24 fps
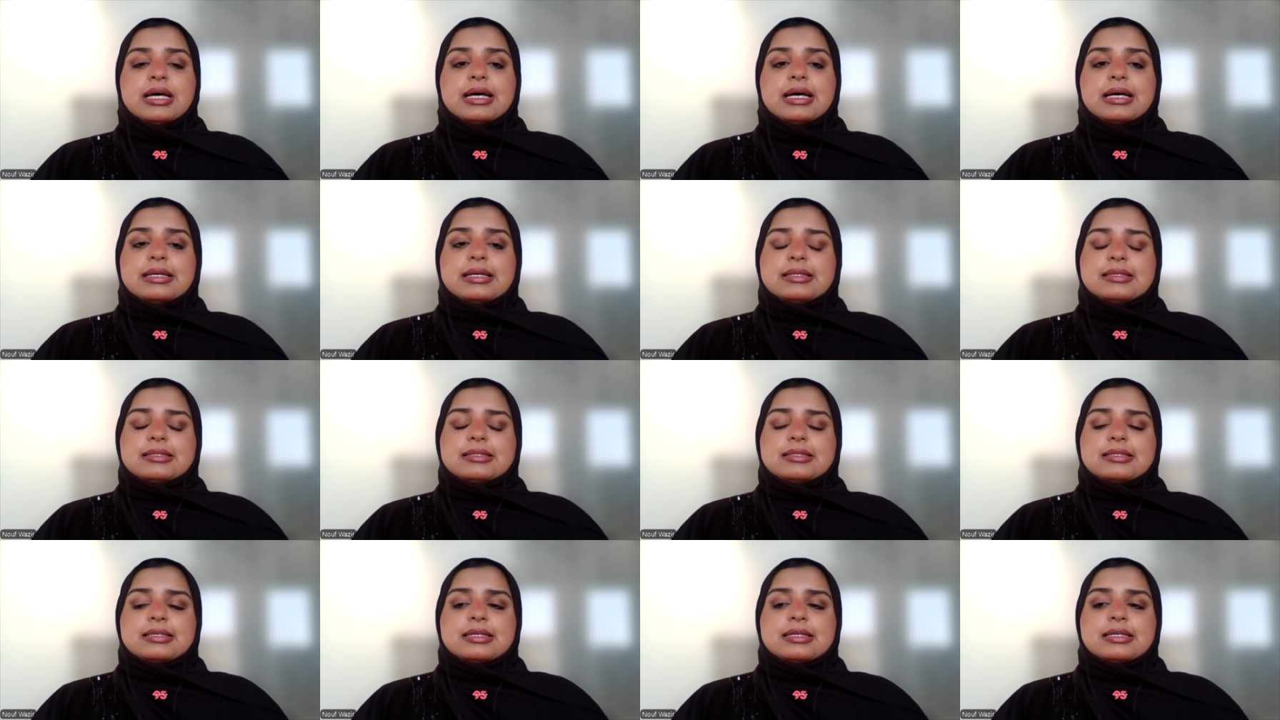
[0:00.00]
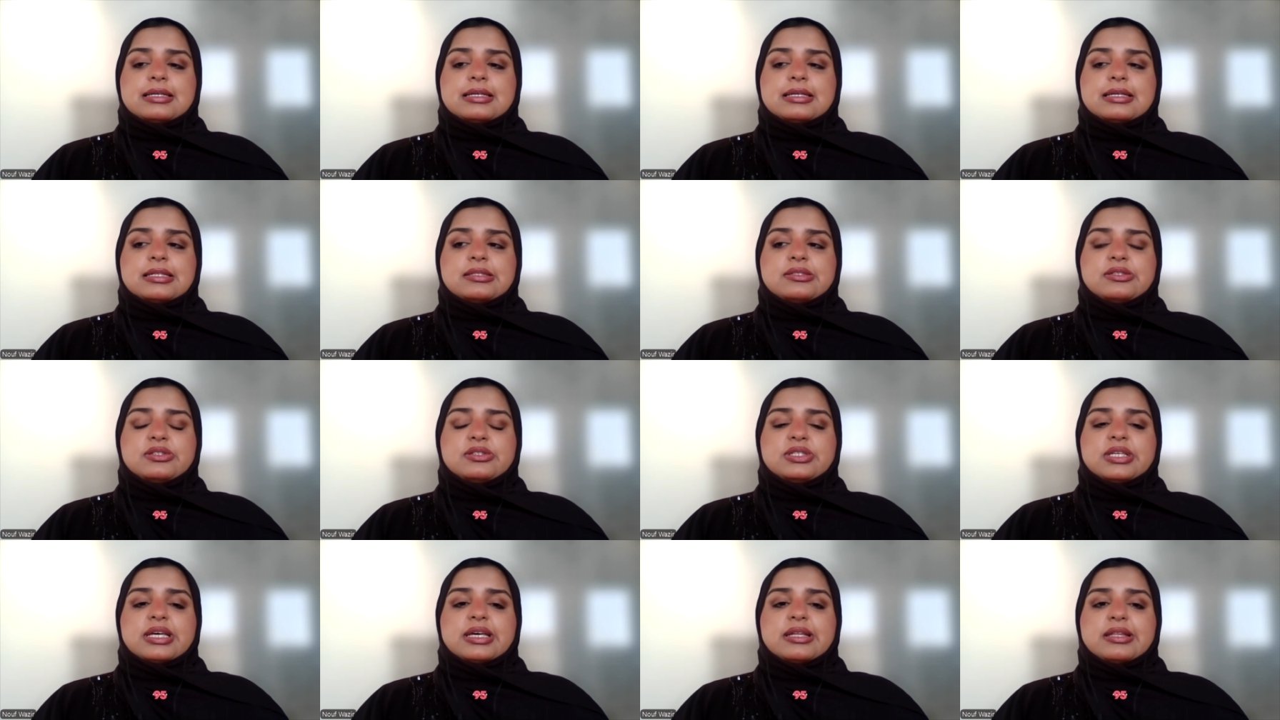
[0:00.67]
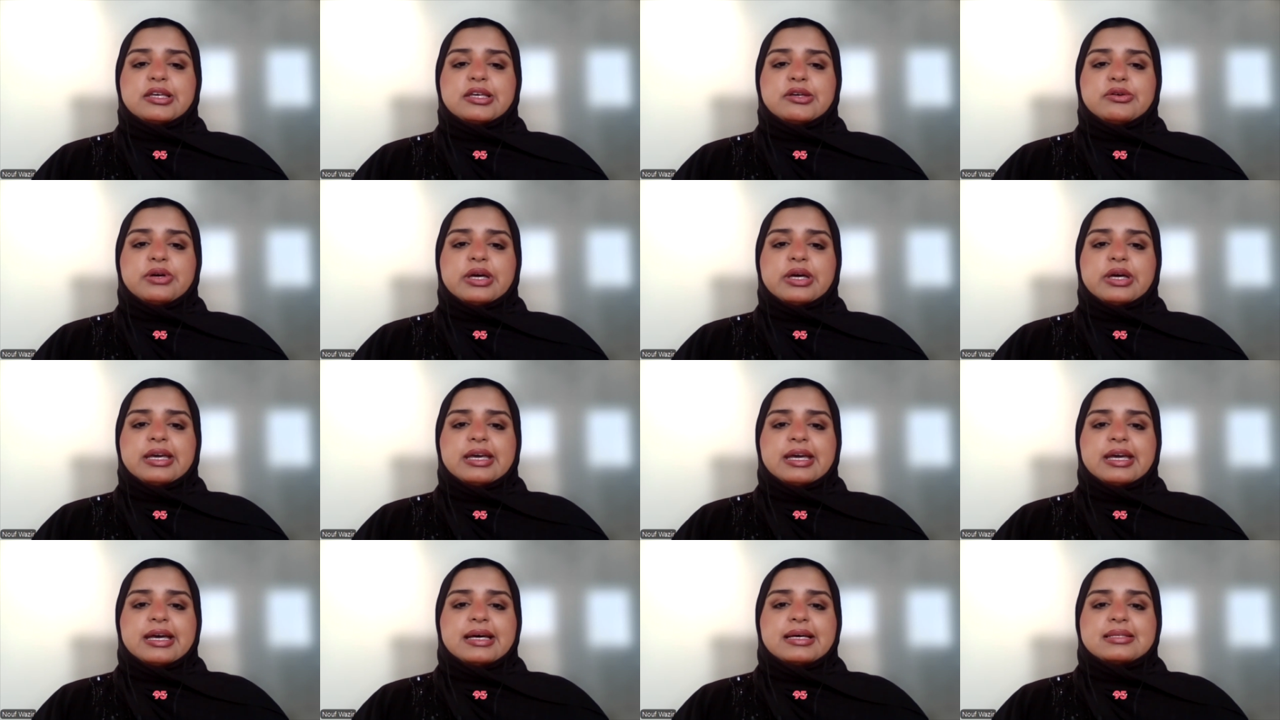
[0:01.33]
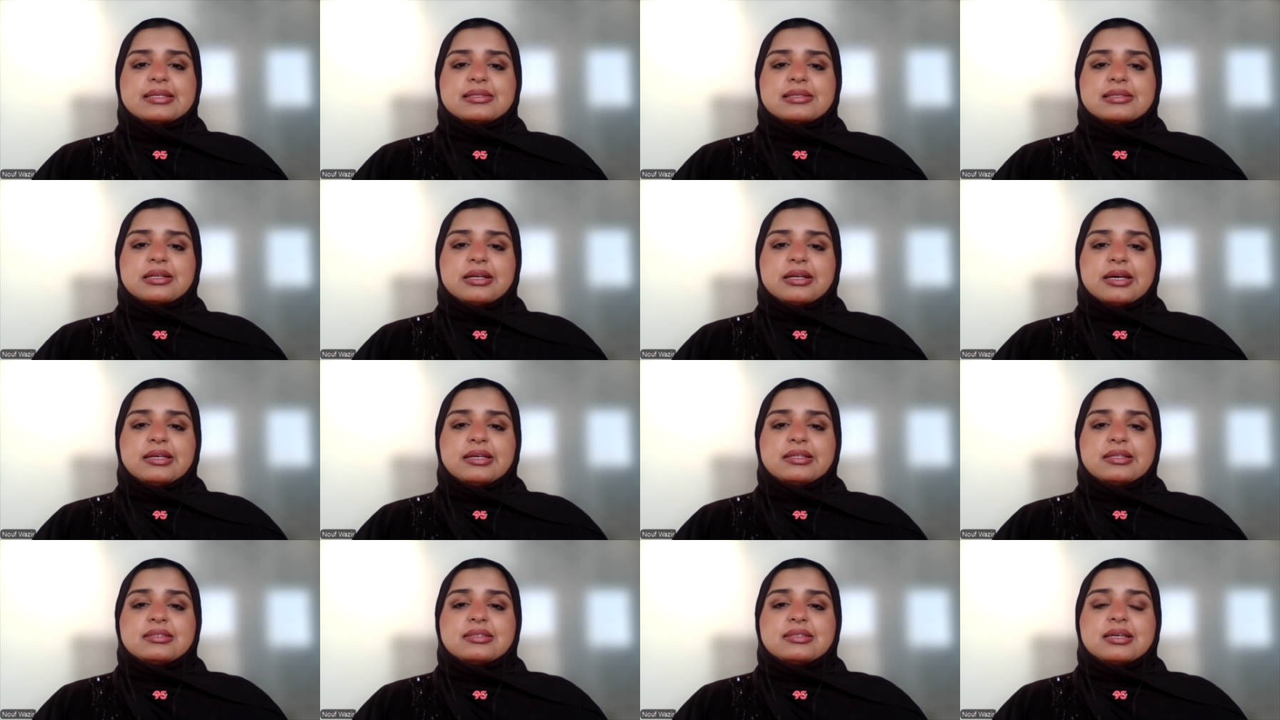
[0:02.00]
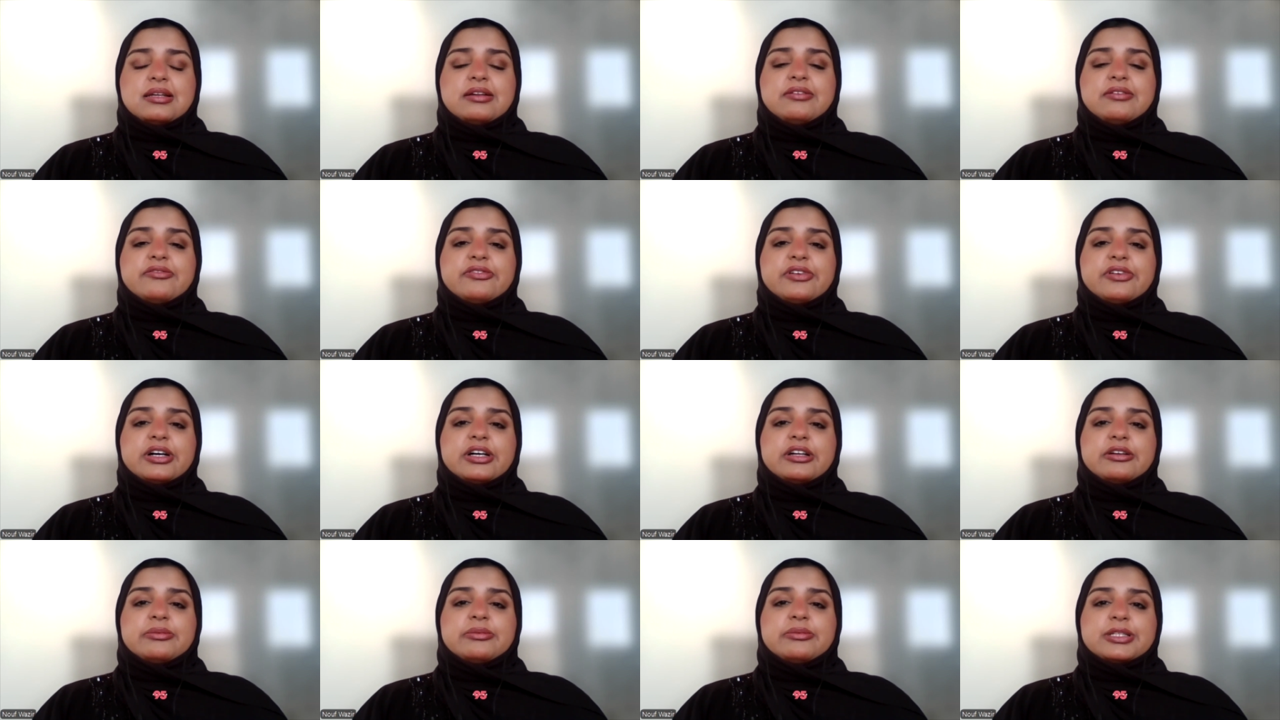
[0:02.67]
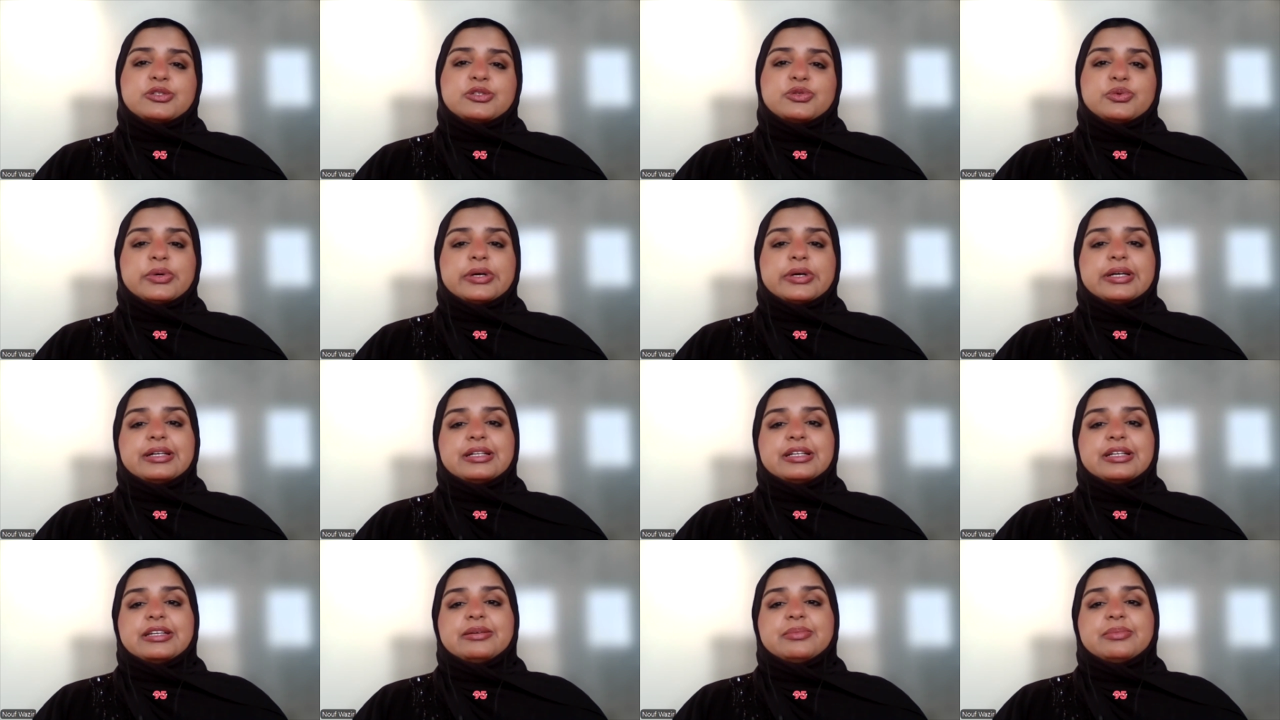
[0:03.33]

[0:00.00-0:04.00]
And uh, today, the UAE has created an environment where